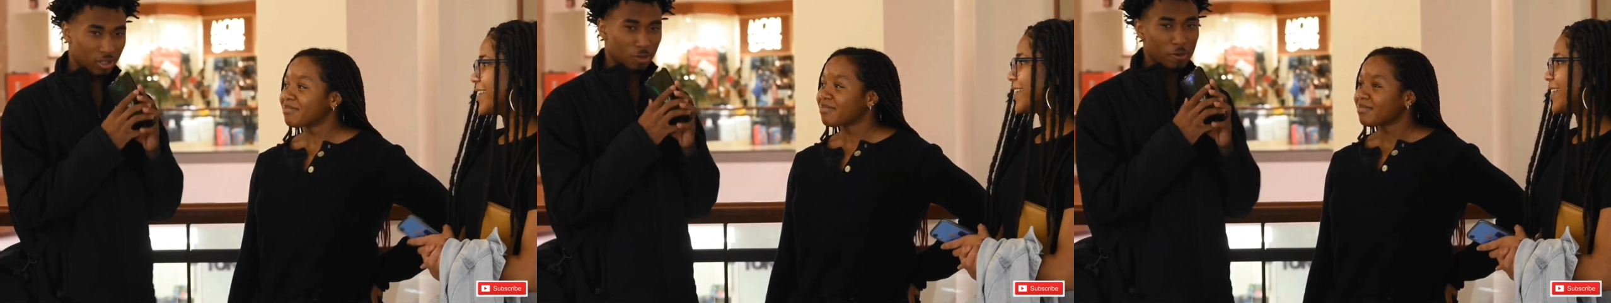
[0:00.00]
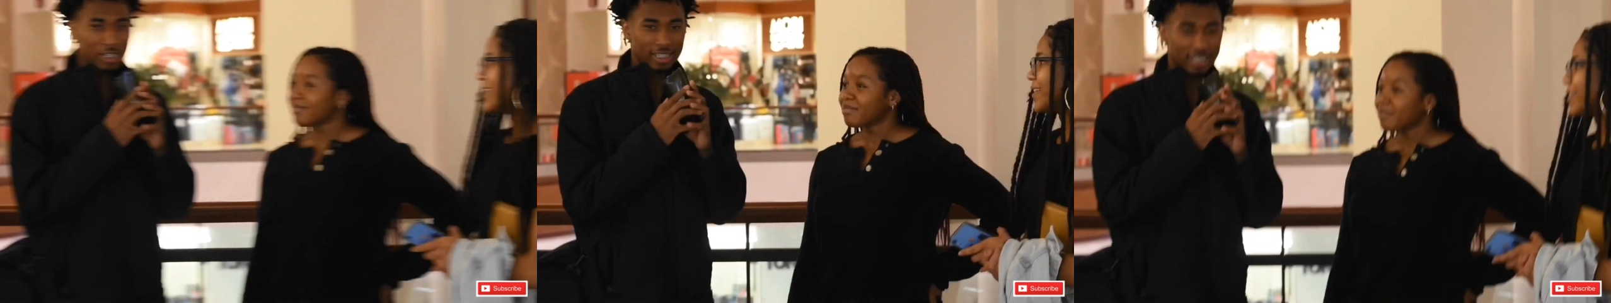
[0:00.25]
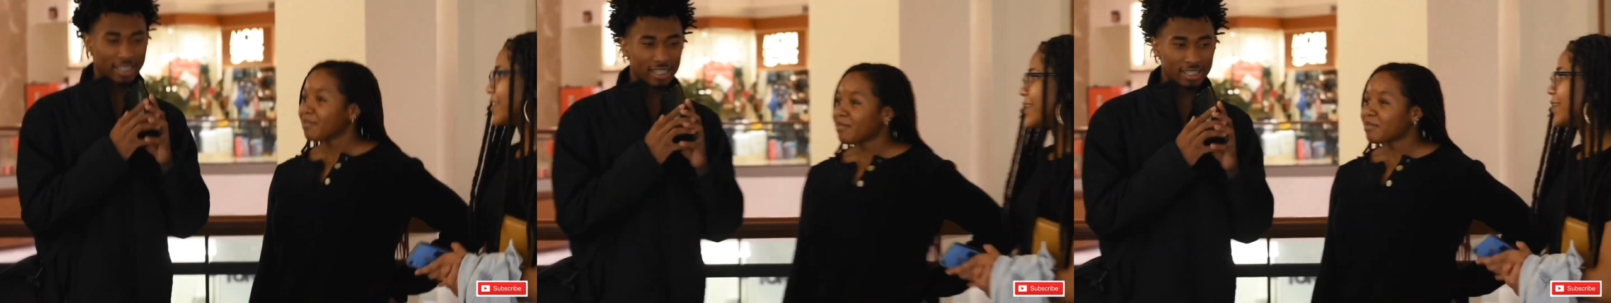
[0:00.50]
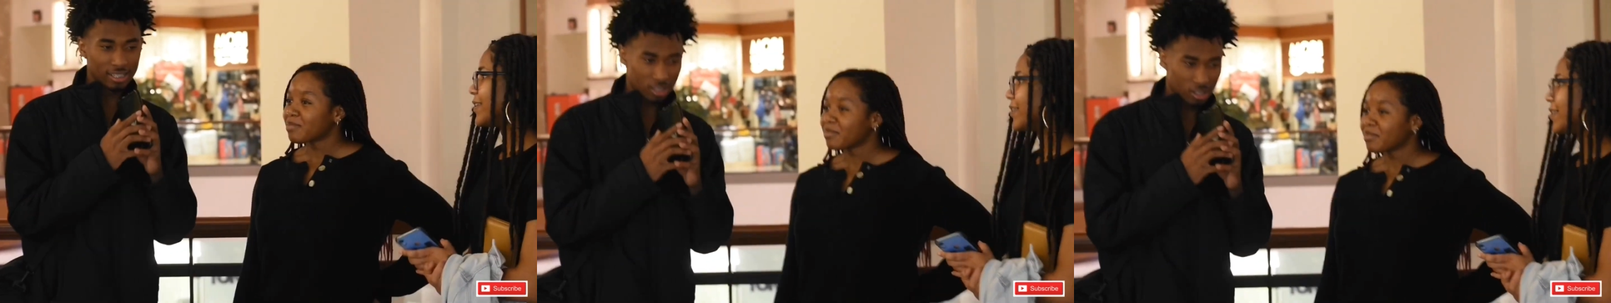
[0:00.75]
Speaker 1: the question
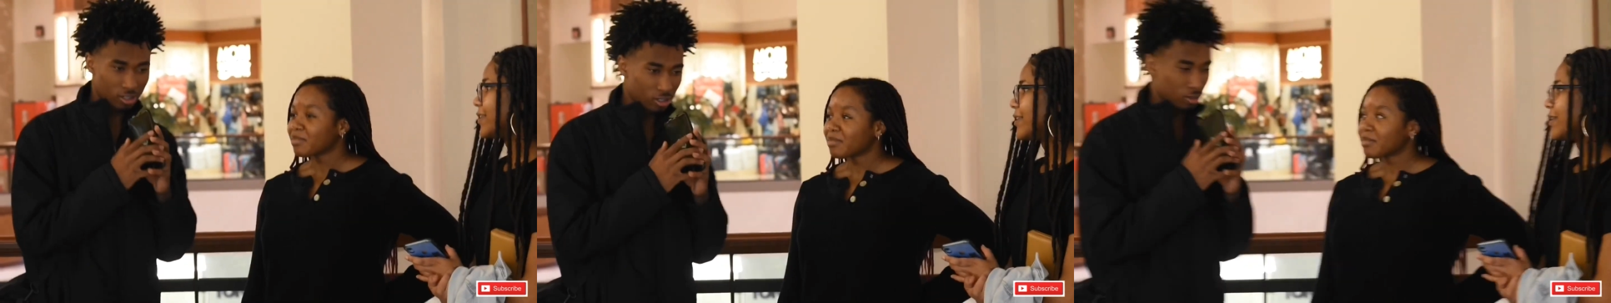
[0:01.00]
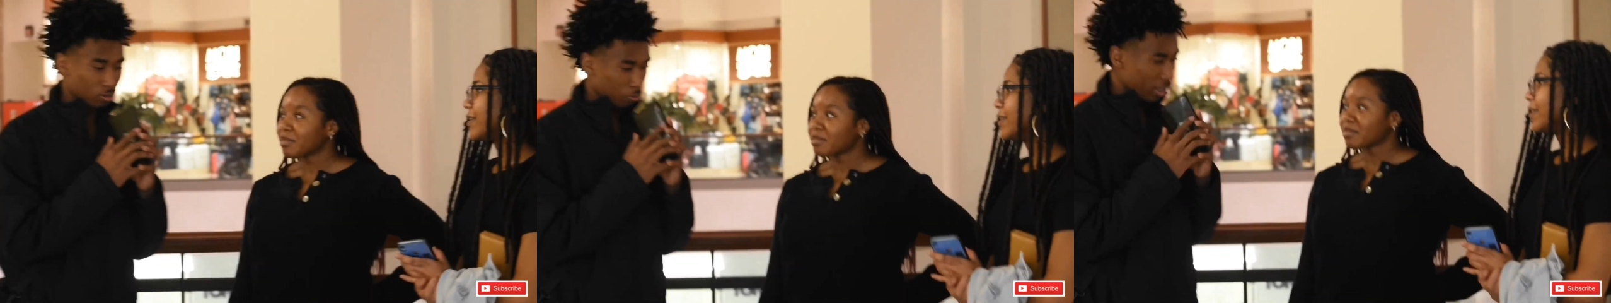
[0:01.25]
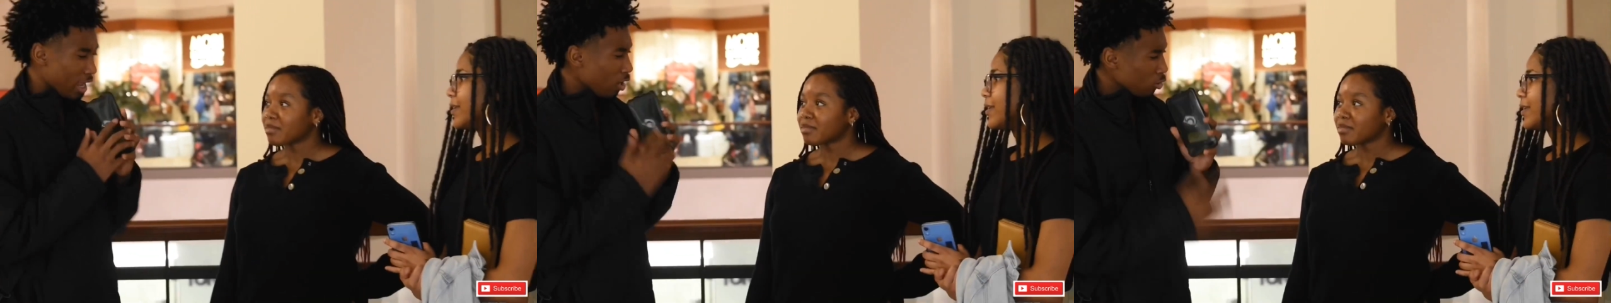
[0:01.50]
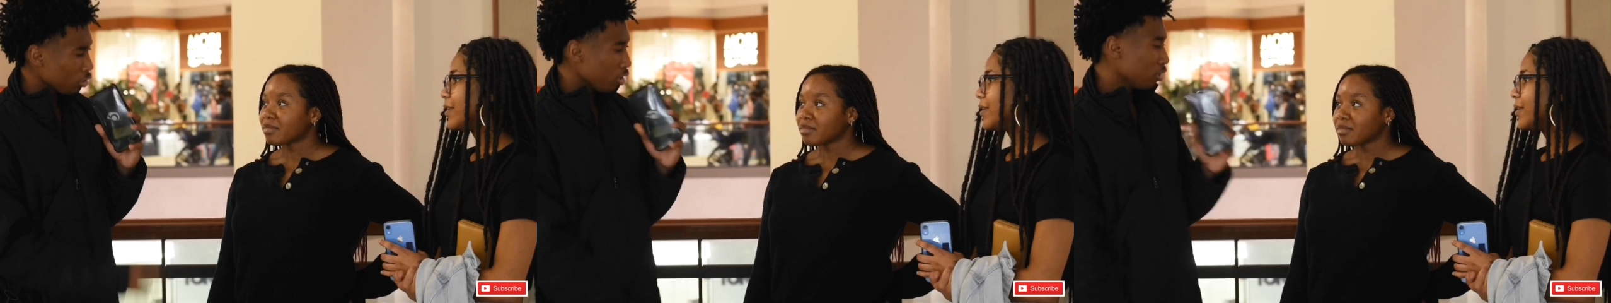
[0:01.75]
is, uh, wait,
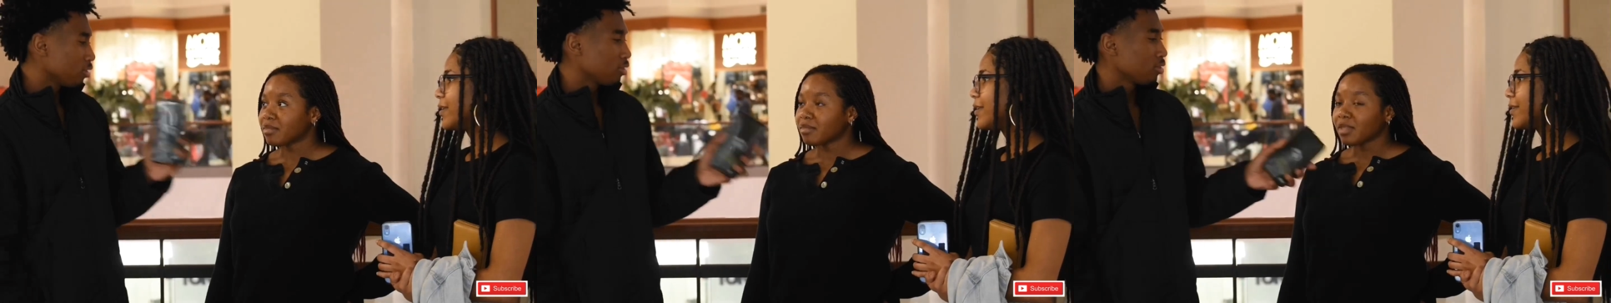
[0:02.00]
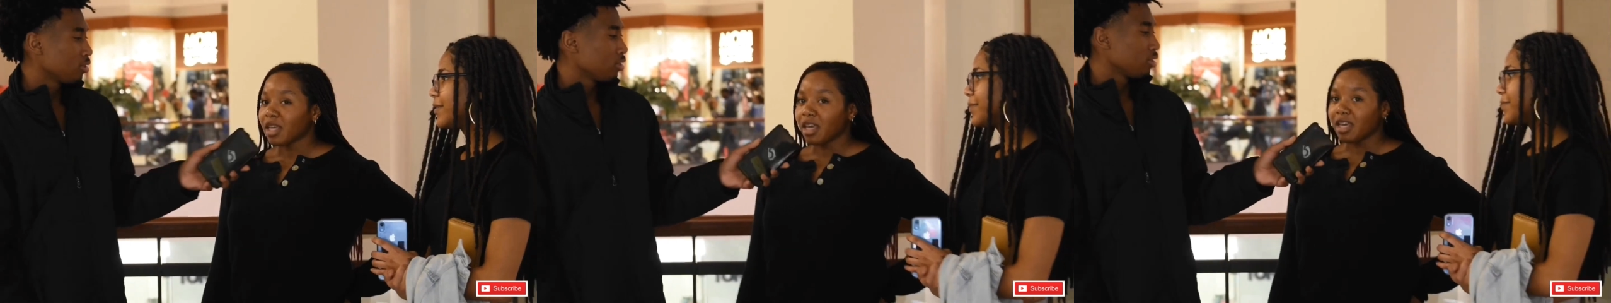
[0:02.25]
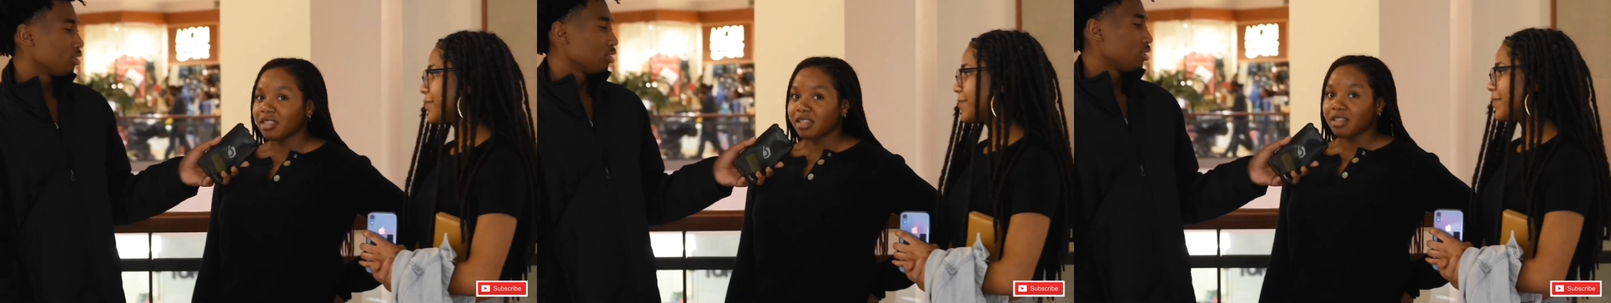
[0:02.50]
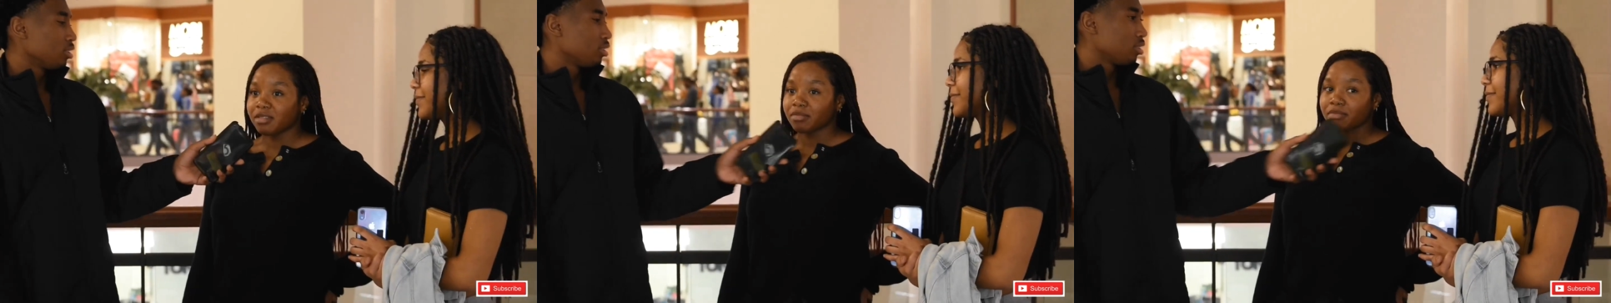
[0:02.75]
how old are y'all?
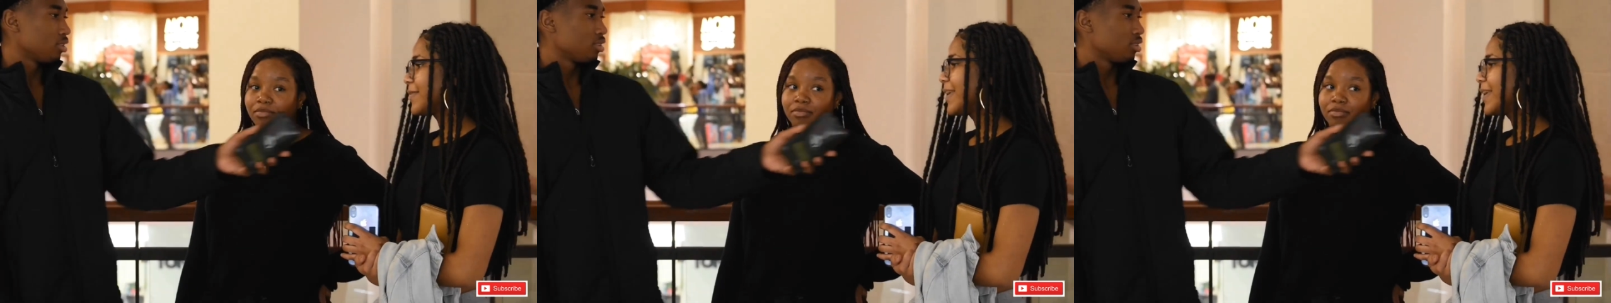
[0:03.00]
18.